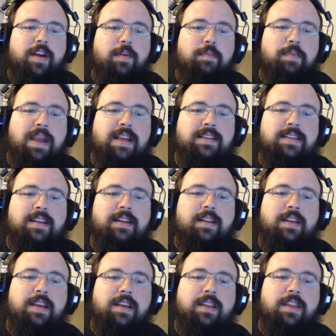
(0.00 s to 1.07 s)

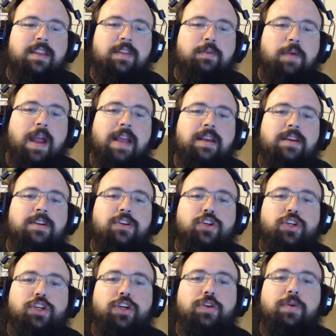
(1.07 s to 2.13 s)
basically threatened to
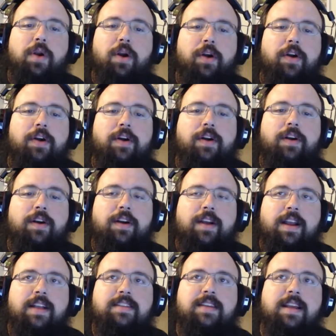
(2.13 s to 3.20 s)
shoot her.
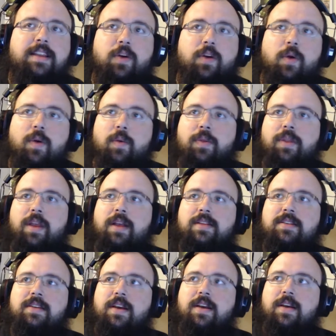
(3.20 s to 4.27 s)
It's like
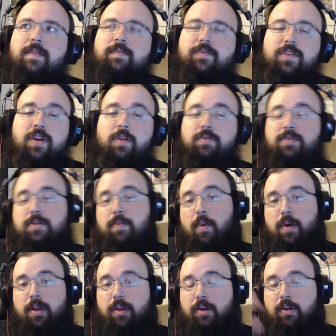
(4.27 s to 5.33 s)
so
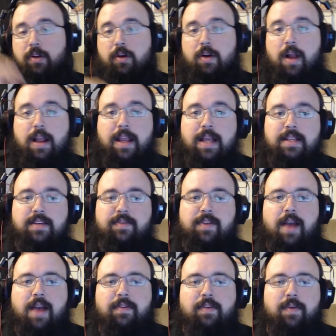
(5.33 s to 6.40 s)
spoiler alert, I guess, if you
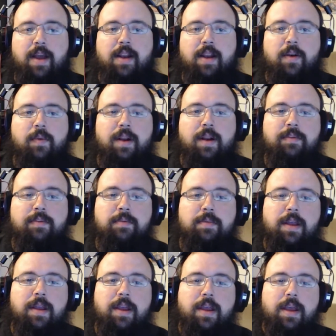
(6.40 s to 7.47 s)
haven't read it or whatever.
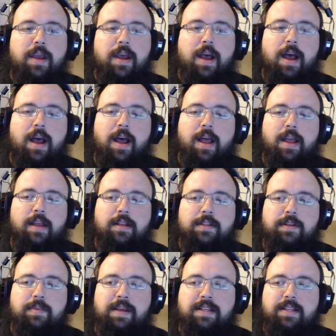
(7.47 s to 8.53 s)
But so
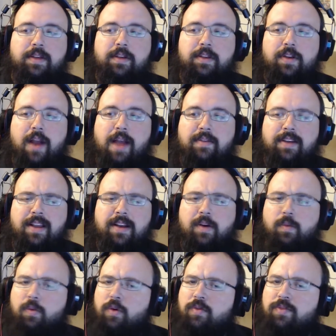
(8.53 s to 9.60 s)
basically, they're having like a
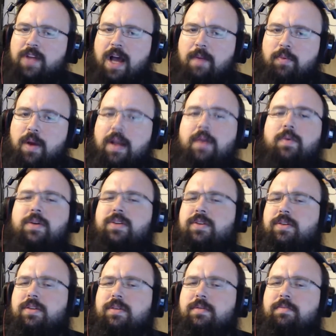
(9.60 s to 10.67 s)
rooftop wedding,
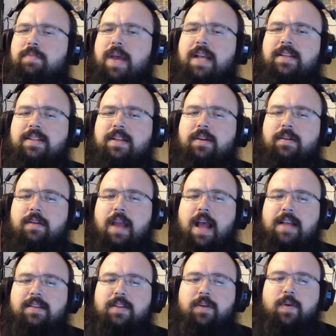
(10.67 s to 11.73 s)
which begs to
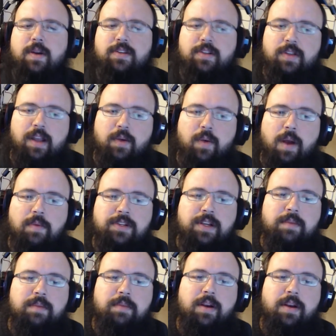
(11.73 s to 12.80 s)
ask the question, like, why would you
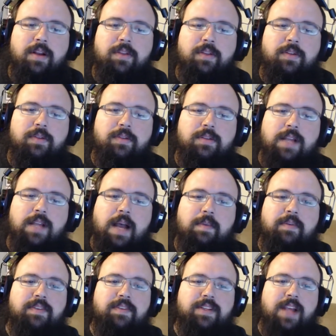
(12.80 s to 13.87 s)
get married on the top
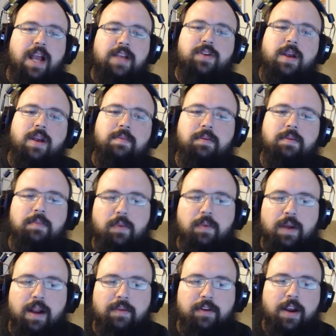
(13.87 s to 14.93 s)
of a skyscraper? But
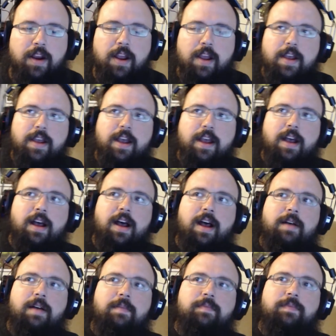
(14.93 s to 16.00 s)
whatever.
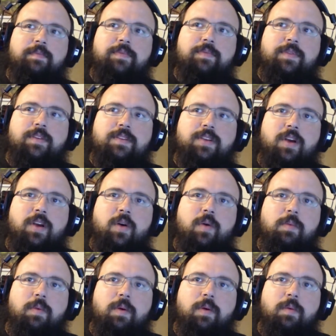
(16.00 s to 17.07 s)
Yeah. So
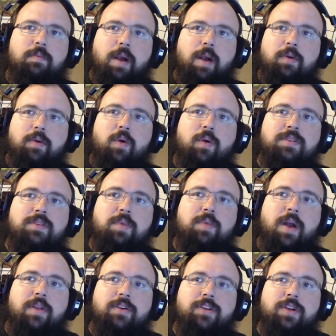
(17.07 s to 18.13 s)
Barbara Gordon's
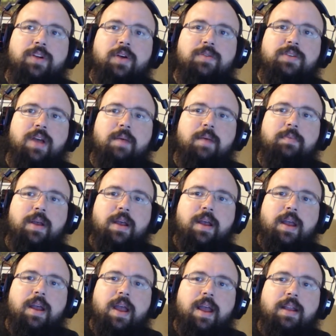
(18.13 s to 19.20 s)
brother shows up
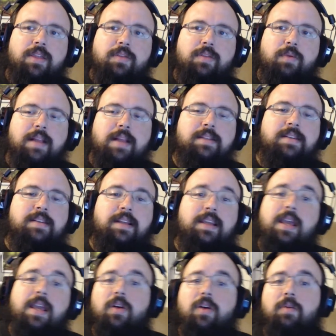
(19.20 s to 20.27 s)
and threatens to
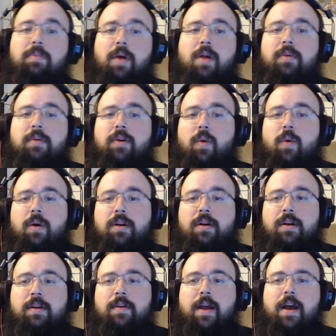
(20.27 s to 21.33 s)
kill Barbara
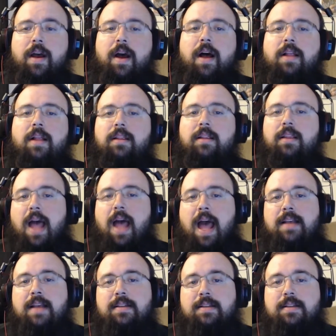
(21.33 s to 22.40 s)
Gordon
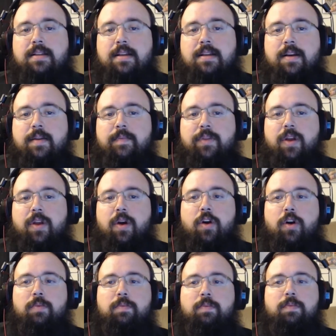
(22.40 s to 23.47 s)
unless
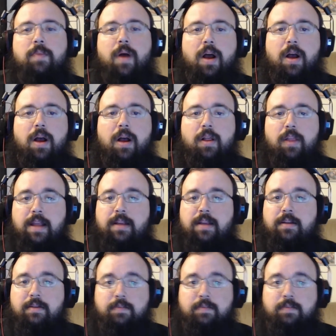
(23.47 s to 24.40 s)
her like